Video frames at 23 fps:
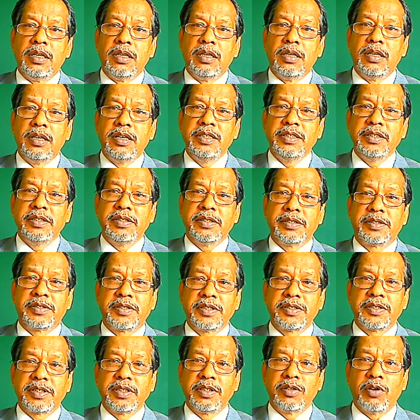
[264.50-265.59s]
Learn the
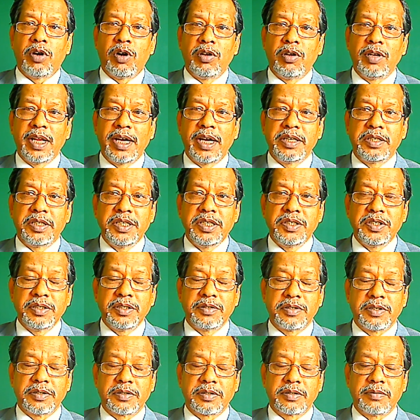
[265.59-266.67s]
existing online teaching
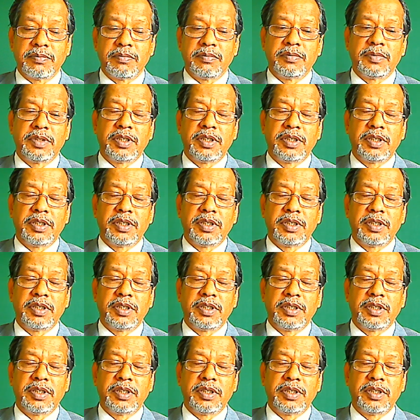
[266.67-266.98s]
system.